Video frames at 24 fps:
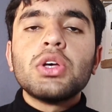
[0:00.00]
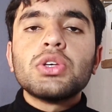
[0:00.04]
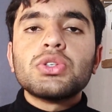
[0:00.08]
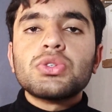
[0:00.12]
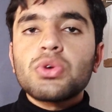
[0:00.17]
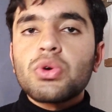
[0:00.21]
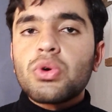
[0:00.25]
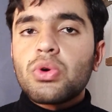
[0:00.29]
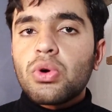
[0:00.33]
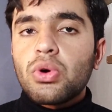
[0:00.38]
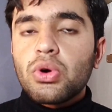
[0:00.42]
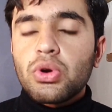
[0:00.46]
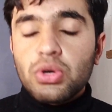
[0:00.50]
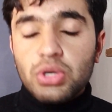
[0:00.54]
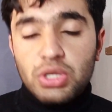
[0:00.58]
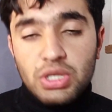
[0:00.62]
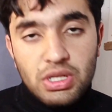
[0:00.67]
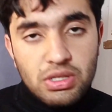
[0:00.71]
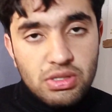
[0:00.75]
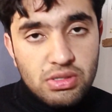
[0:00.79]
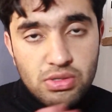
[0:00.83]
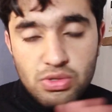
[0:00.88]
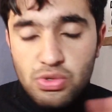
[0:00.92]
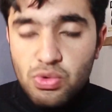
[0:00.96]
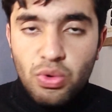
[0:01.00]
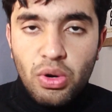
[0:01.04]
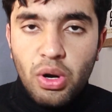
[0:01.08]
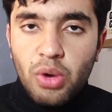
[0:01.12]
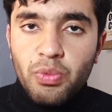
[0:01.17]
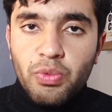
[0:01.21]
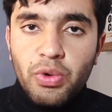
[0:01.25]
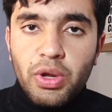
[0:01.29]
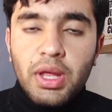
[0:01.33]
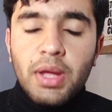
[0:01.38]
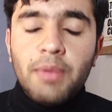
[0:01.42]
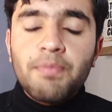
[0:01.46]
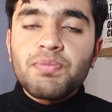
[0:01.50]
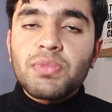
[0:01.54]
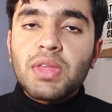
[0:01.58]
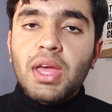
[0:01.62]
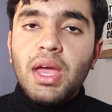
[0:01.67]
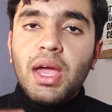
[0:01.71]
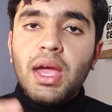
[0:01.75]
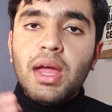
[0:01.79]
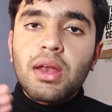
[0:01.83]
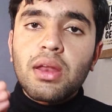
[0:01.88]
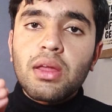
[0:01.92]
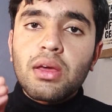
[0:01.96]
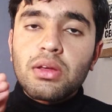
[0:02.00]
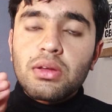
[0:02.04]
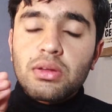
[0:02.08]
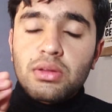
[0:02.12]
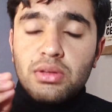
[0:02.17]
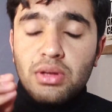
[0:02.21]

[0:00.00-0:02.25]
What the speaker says: So just do not worry. And